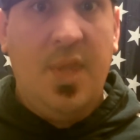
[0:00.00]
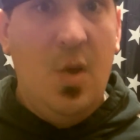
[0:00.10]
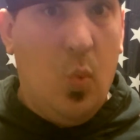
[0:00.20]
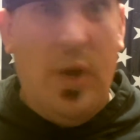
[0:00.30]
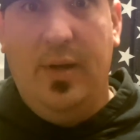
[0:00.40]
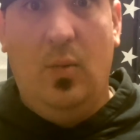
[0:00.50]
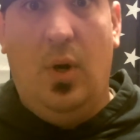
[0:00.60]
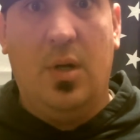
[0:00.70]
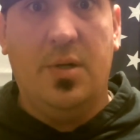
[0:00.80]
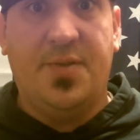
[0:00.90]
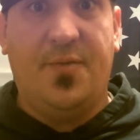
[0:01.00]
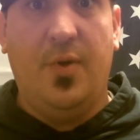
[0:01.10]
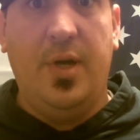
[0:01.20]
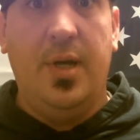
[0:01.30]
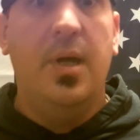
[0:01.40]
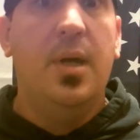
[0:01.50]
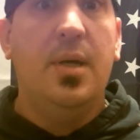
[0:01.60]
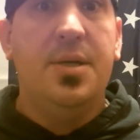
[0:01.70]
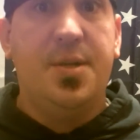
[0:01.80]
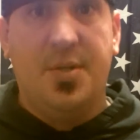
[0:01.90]
rainwater is free.
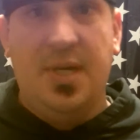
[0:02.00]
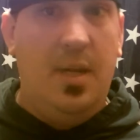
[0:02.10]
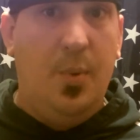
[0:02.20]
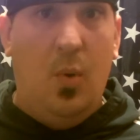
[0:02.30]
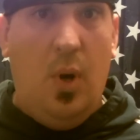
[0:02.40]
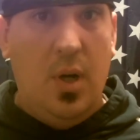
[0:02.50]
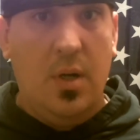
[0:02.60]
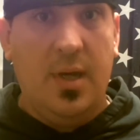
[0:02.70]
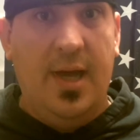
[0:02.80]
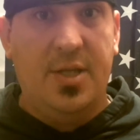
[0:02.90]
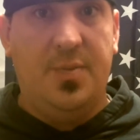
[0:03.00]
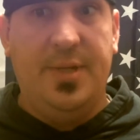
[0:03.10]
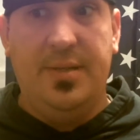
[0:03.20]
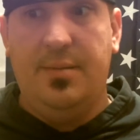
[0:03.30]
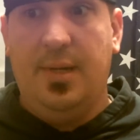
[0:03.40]
So set up a water catchment